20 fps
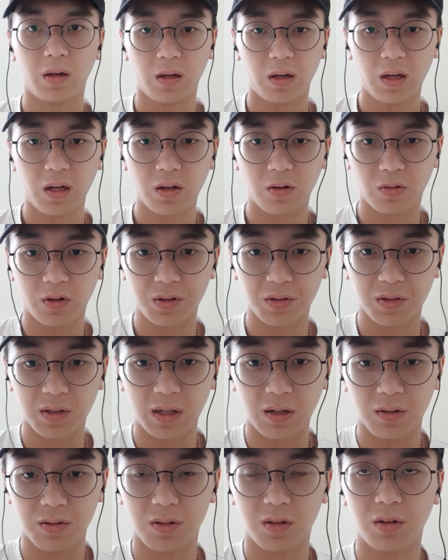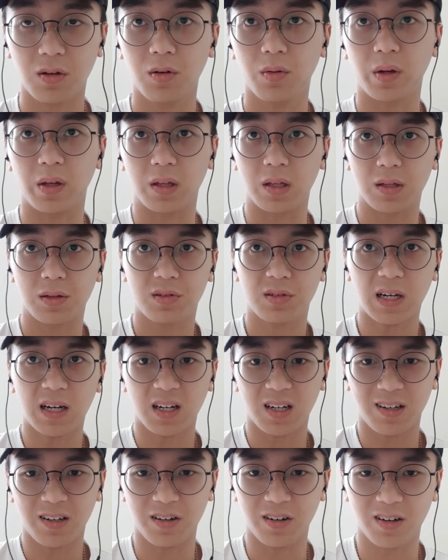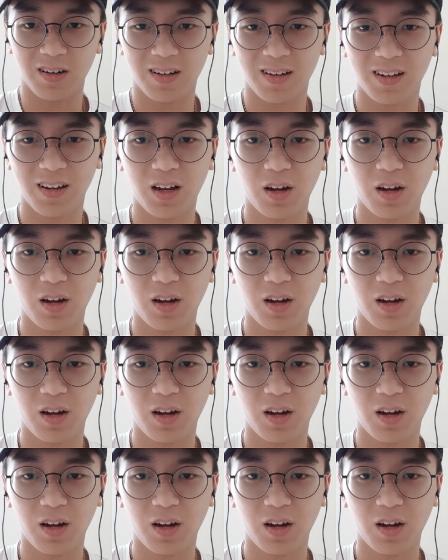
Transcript: Hey Chris, how's it going? Sang here